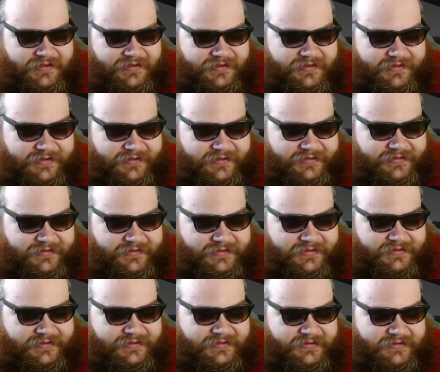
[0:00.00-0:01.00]

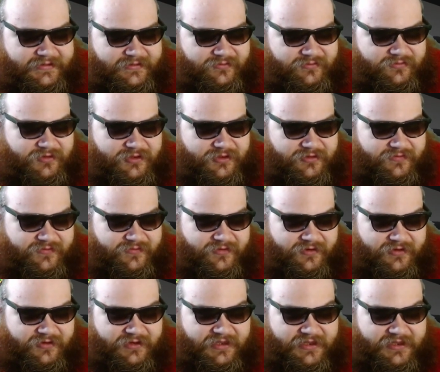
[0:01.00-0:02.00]
Rutherford